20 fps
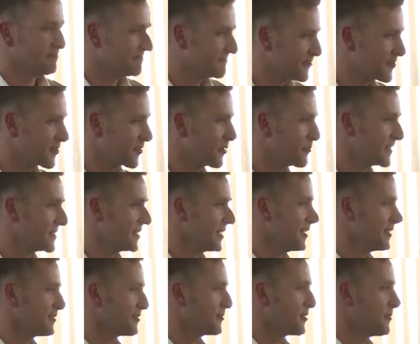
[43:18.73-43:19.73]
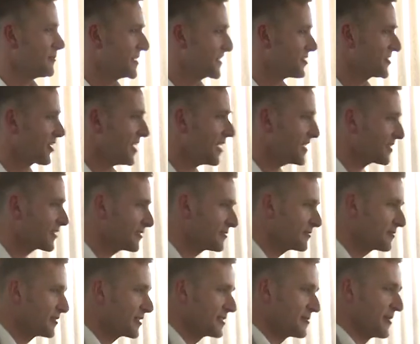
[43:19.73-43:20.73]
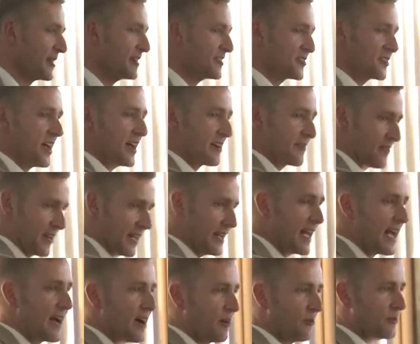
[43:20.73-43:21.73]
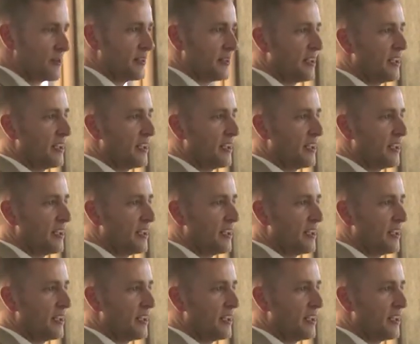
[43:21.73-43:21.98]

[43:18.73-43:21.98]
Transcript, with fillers: Sure about that? You want me to check? Because I can check right now